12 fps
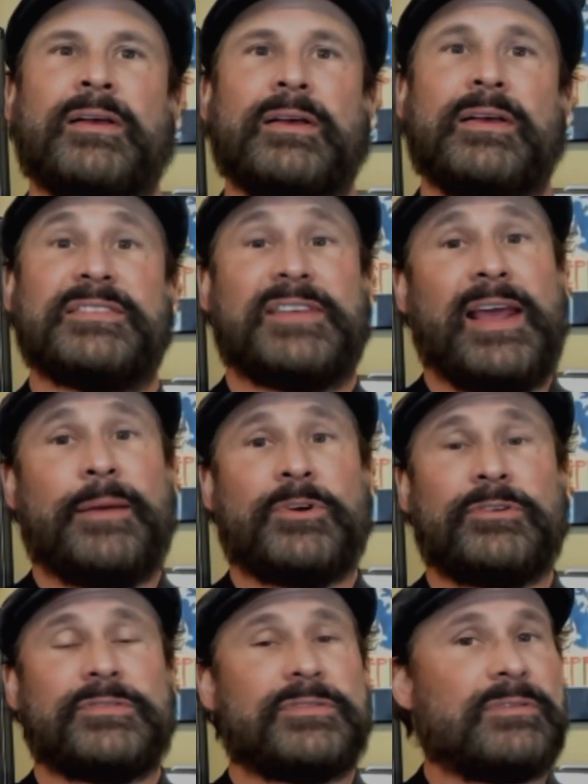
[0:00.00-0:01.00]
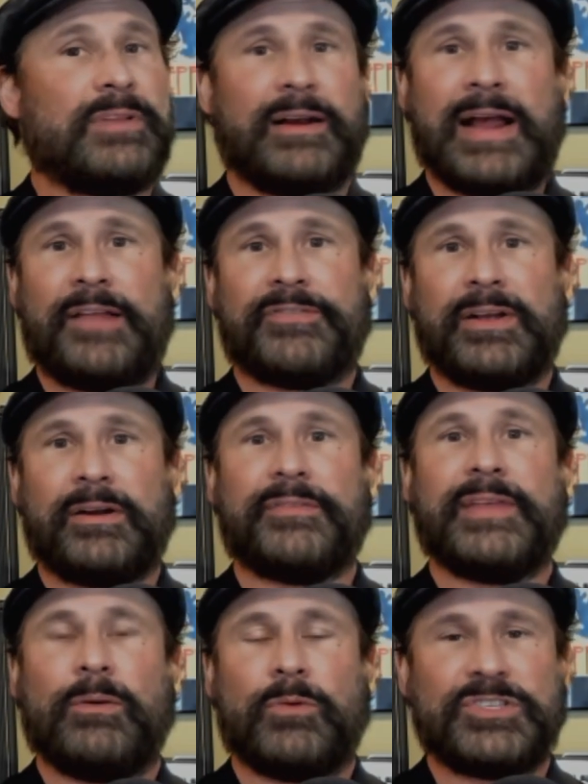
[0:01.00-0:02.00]
Scammers, they're out there.
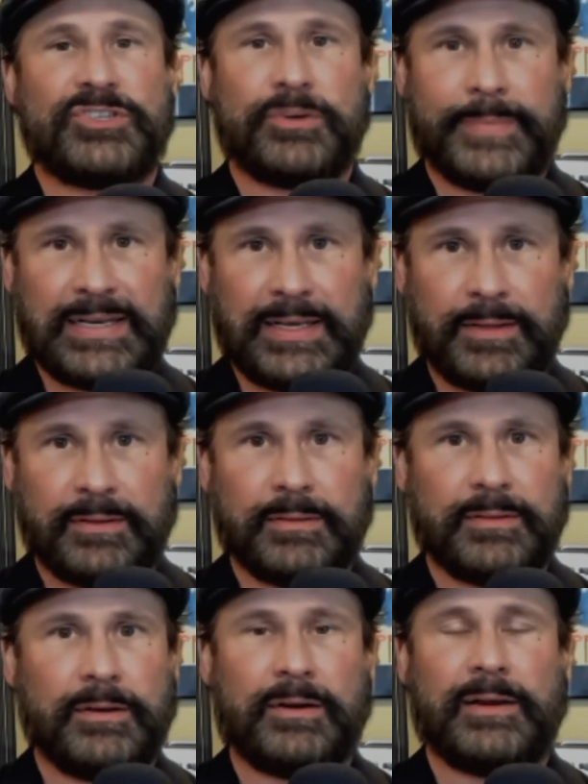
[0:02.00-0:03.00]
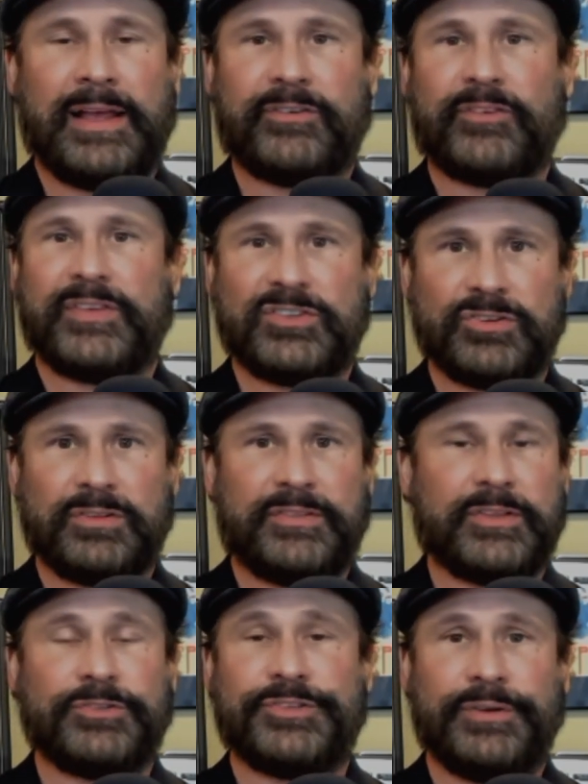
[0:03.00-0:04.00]
They want your money. They're ever vigilant.
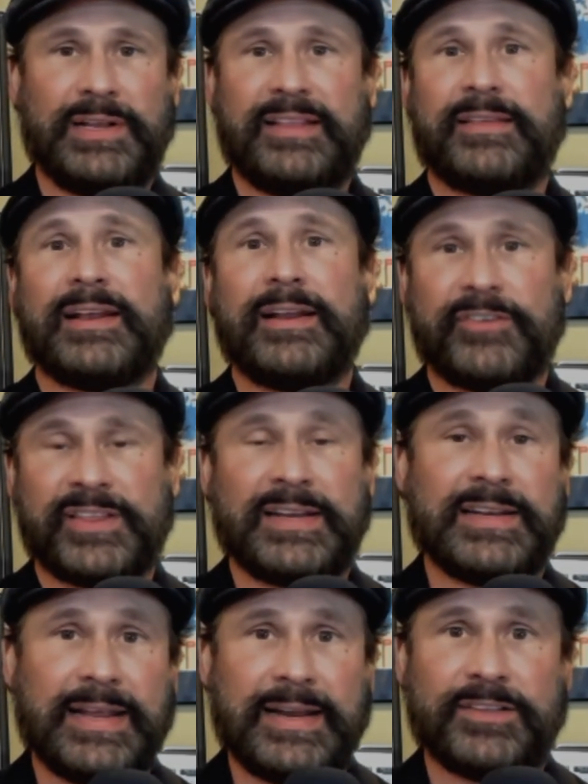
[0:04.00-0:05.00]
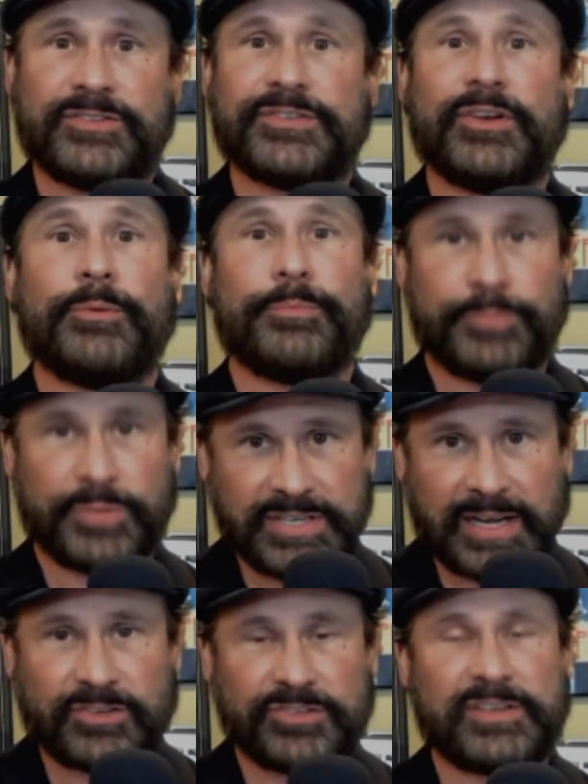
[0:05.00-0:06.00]
They'll do anything and everything to get it. So
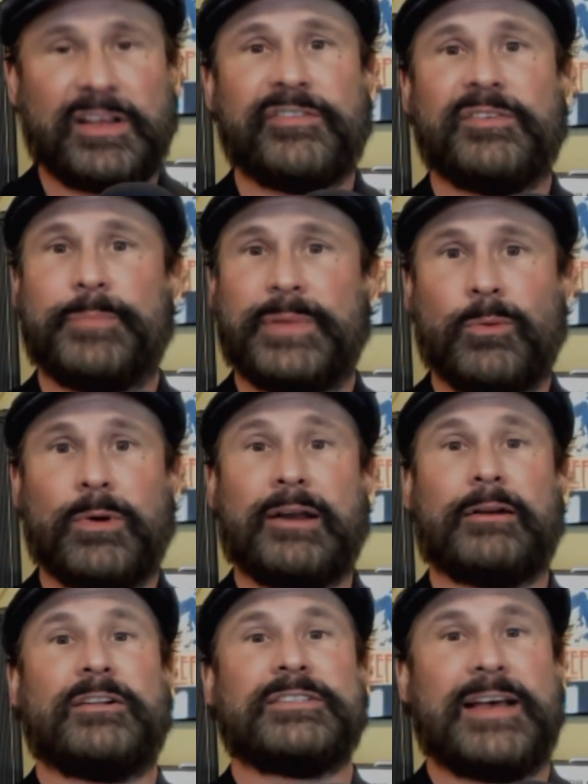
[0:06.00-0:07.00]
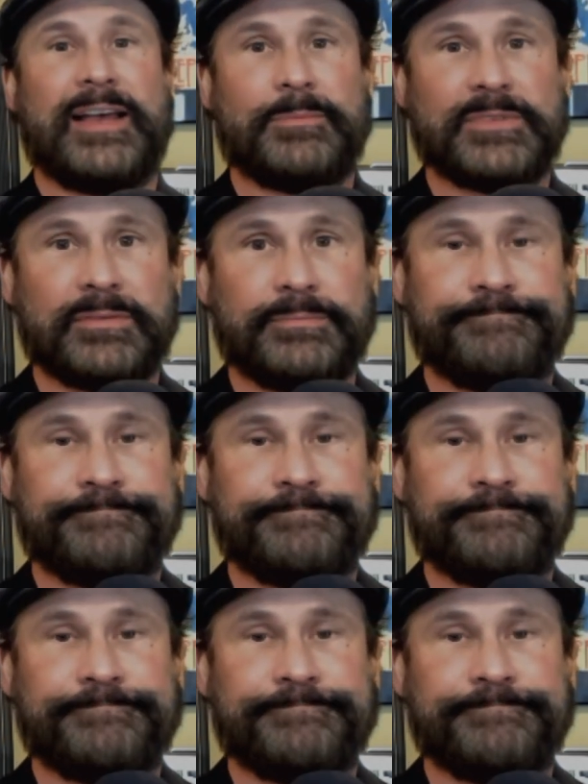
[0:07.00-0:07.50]
protect yourself and be aware at all times.